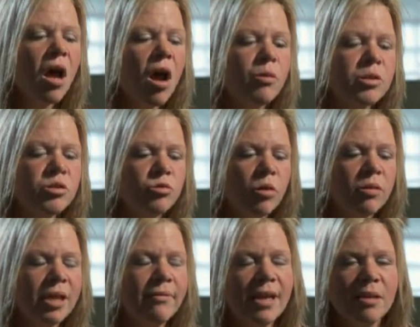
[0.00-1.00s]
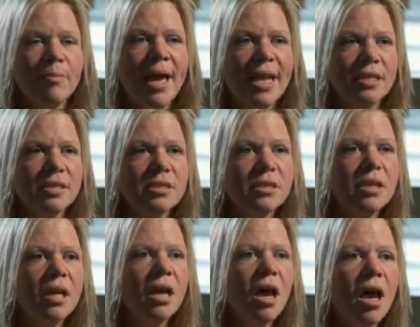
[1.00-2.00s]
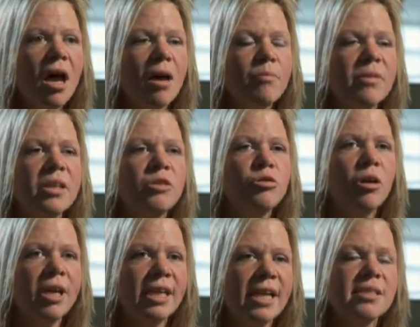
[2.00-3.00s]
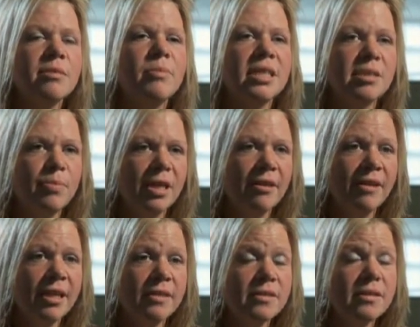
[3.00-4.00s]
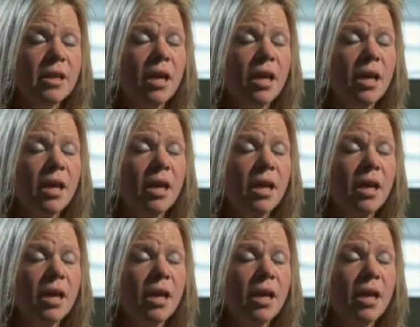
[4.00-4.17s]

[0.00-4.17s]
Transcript: I would strongly recommend that you try and get some experience.